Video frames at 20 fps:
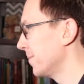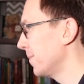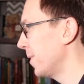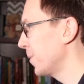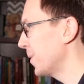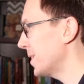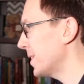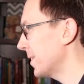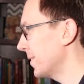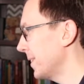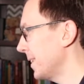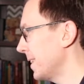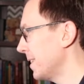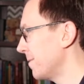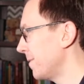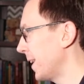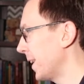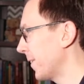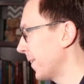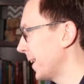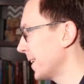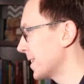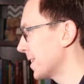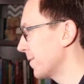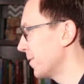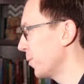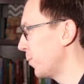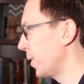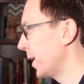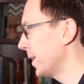well we still need the variance
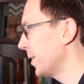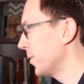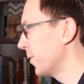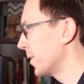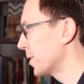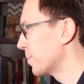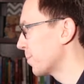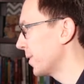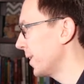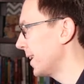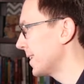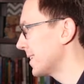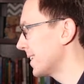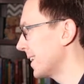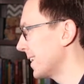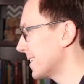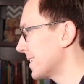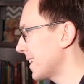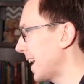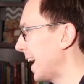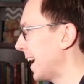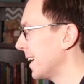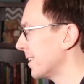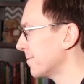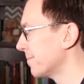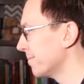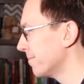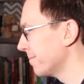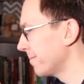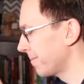of the white noise process
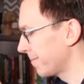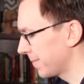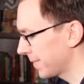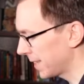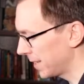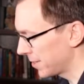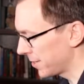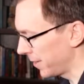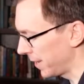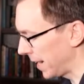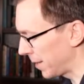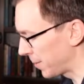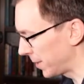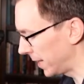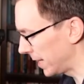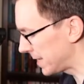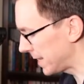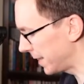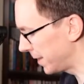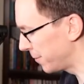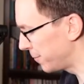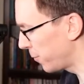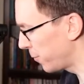ah sorry i realize in